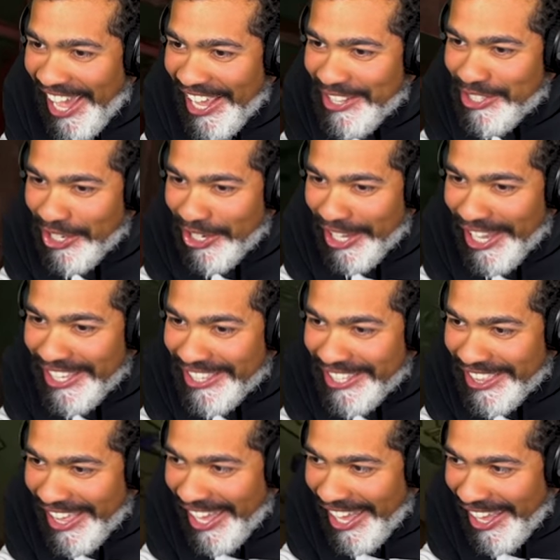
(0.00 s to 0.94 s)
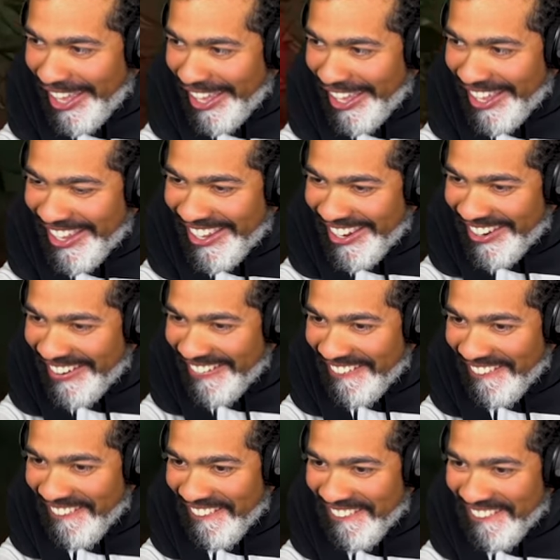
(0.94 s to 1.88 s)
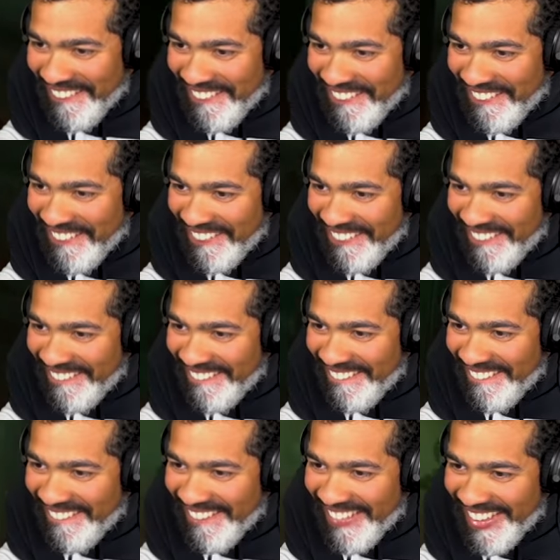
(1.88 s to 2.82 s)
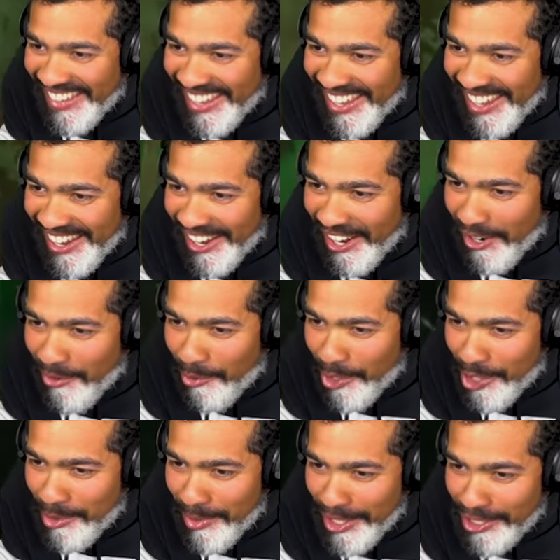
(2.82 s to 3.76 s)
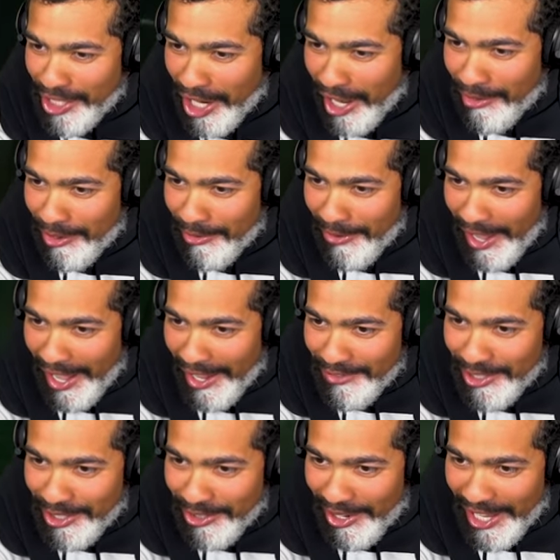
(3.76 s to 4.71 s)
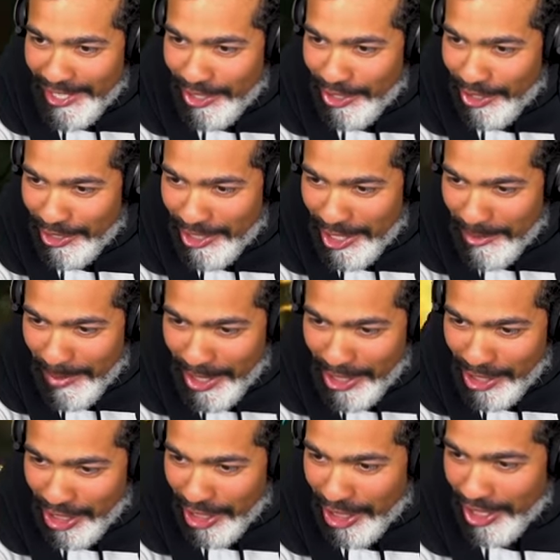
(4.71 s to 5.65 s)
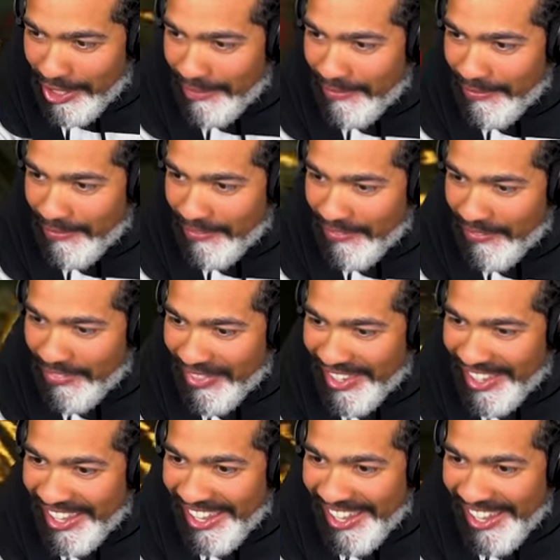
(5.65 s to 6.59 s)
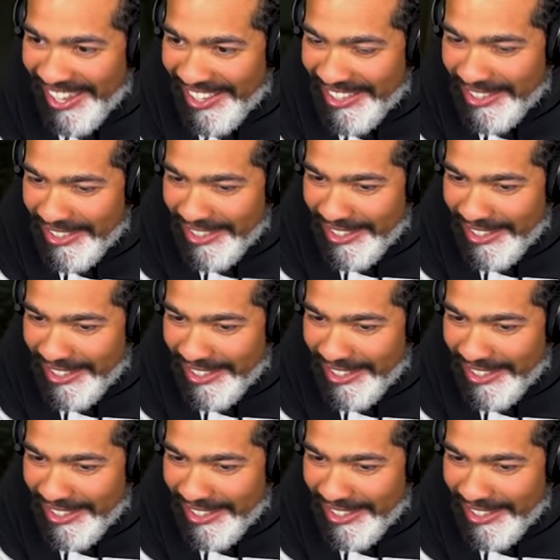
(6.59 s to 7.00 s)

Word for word: and took a hit listen, to the head. Listen, you wouldn't have won if it wasn't for John. What do you mean? John revived you as a good teammate. In should. front of you. He